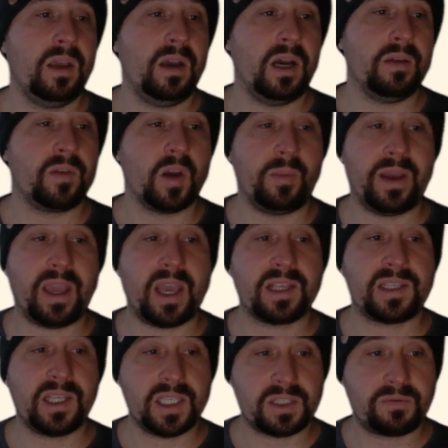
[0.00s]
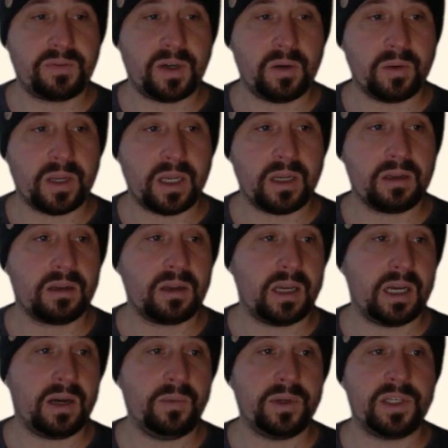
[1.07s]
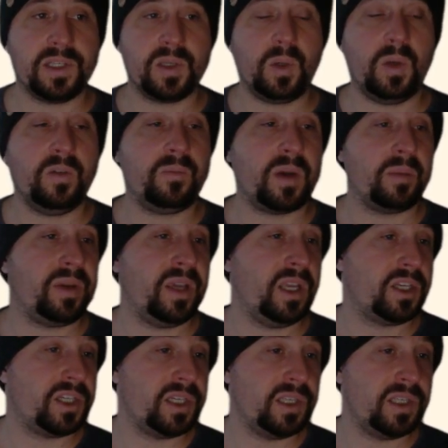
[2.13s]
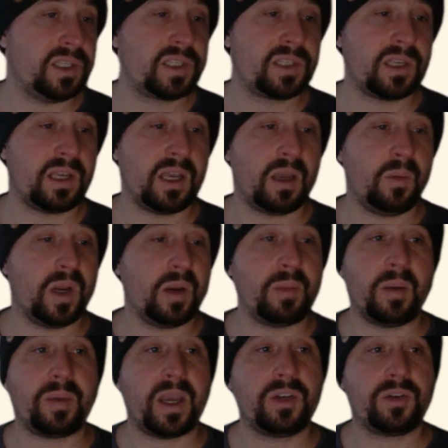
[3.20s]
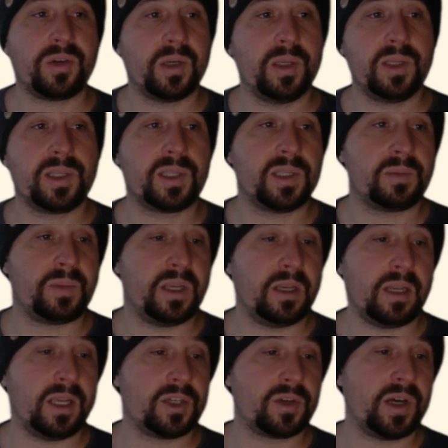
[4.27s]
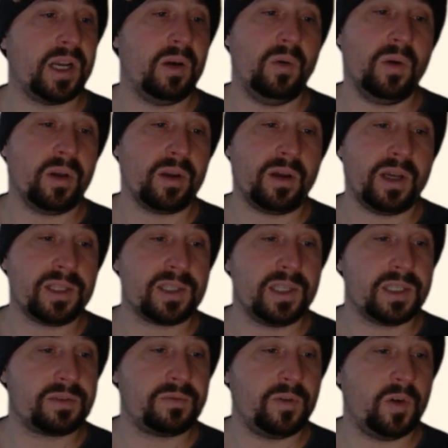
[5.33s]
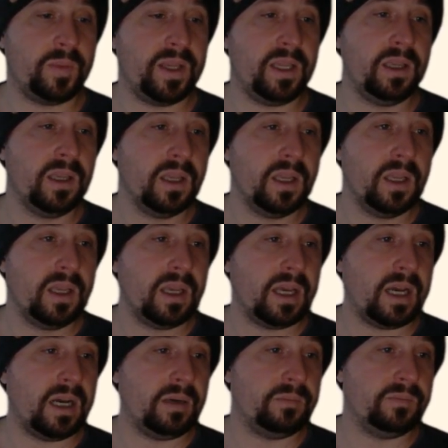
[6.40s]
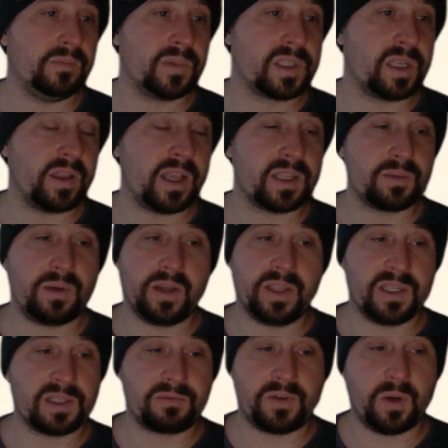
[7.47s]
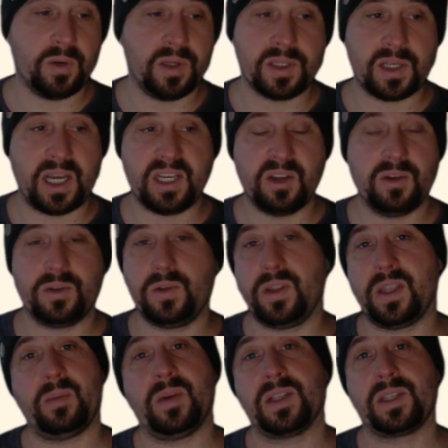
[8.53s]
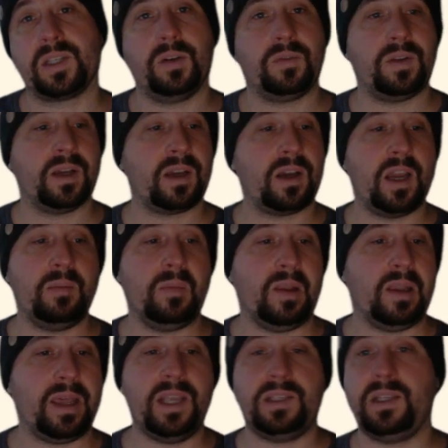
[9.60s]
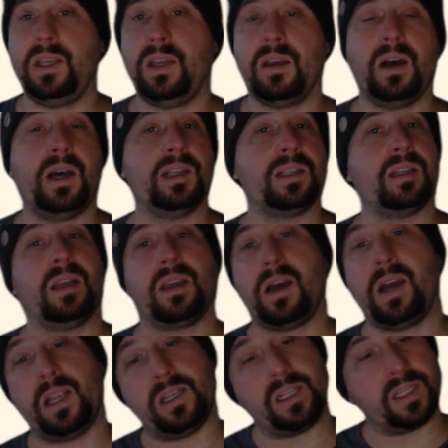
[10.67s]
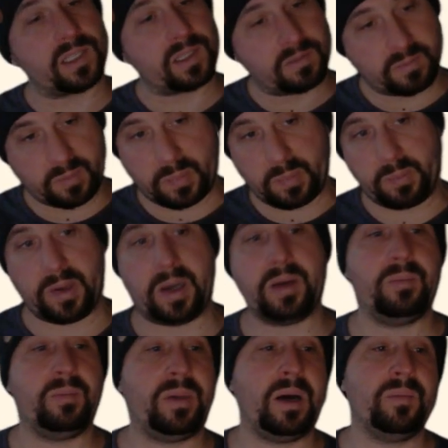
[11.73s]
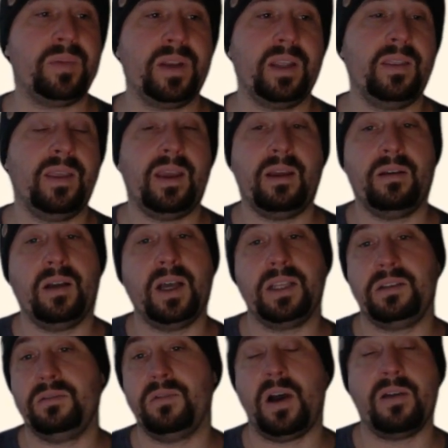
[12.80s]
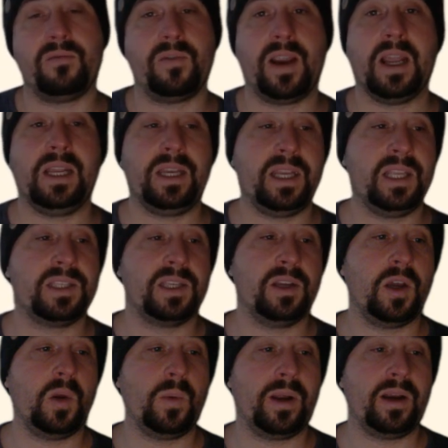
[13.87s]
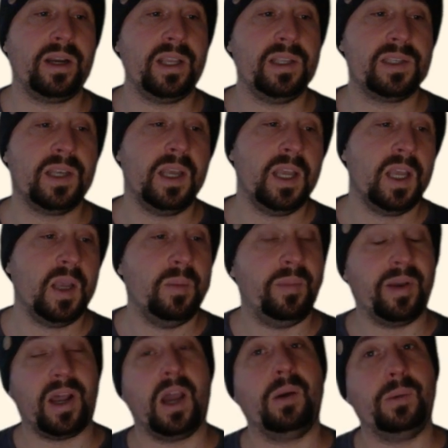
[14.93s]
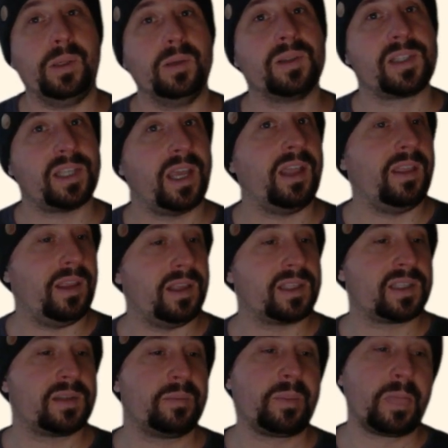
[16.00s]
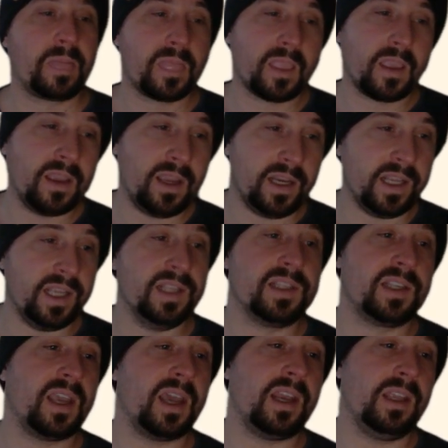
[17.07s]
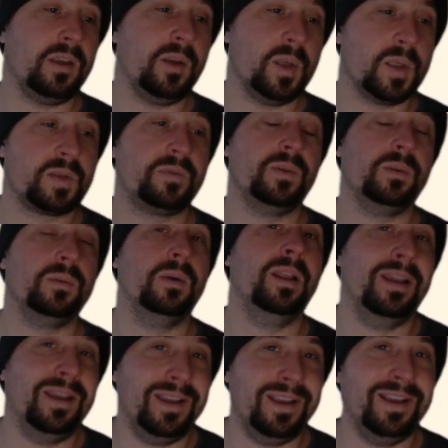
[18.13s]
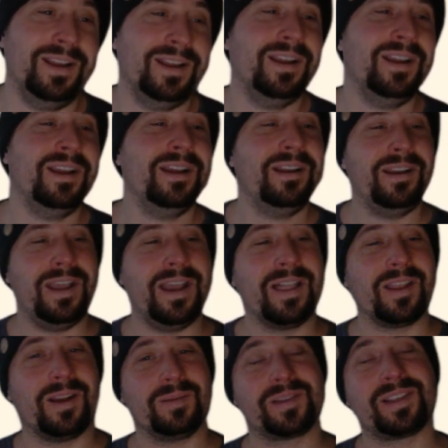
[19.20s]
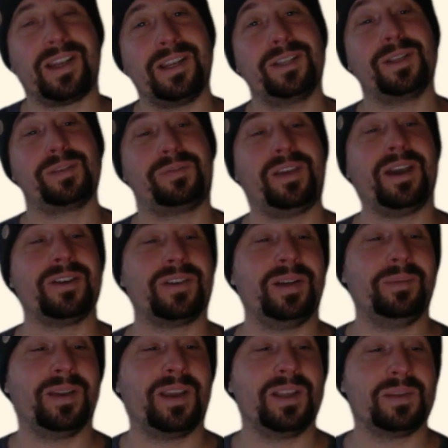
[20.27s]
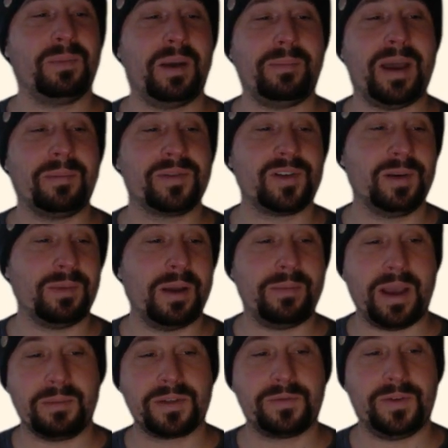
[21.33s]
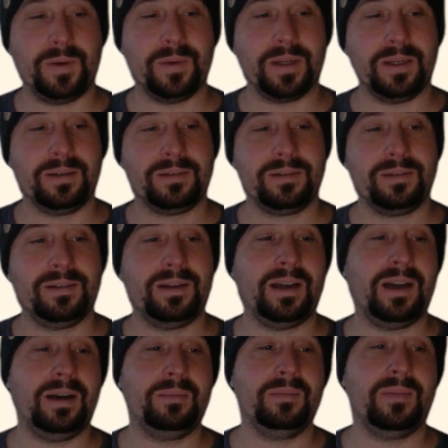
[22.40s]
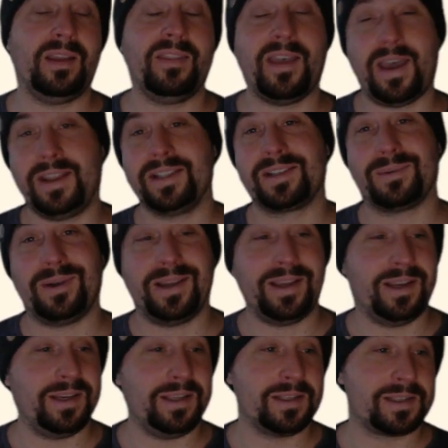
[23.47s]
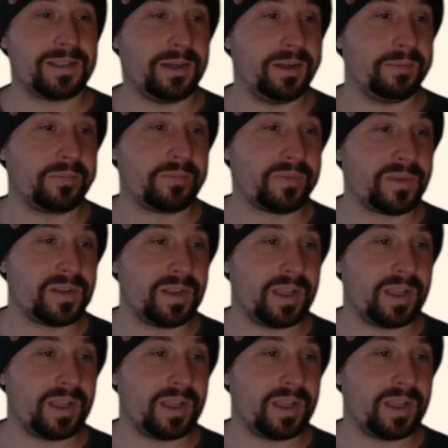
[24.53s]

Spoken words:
I've got my assets folder, which is all of my pictures. One of my patrons has been like trying to organize this for me. So that's why there's folders. I don't do that myself. Like, I am lazy, guys. Like, I just pump it in there, and I rarely need to know where it is. But I will say this, it is getting useful now that I'm starting to use Foundry, because my maps are in my maps folder, and that is quite handy. So to